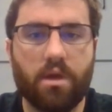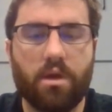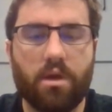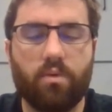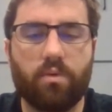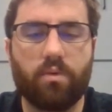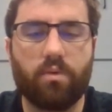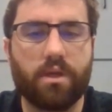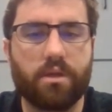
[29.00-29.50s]

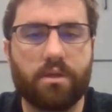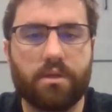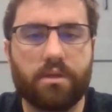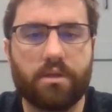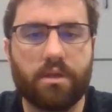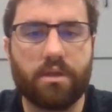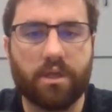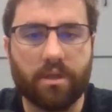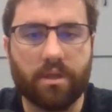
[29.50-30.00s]
when
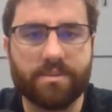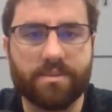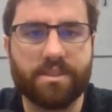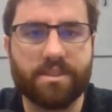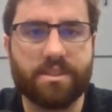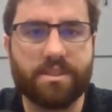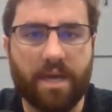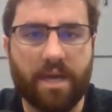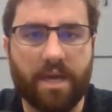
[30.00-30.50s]
it comes
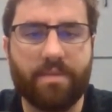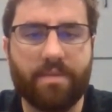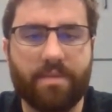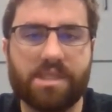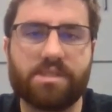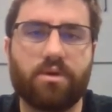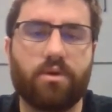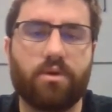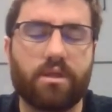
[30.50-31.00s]
to
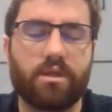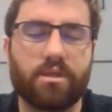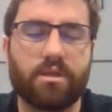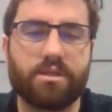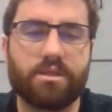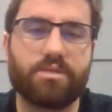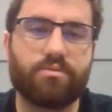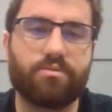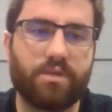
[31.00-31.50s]
time-based coding,
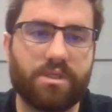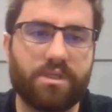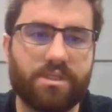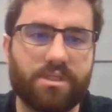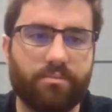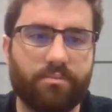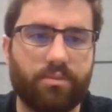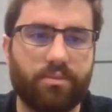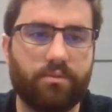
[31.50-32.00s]
this is really
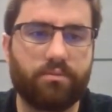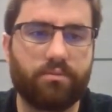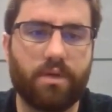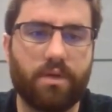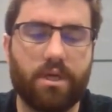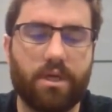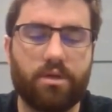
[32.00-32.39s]
simple, right?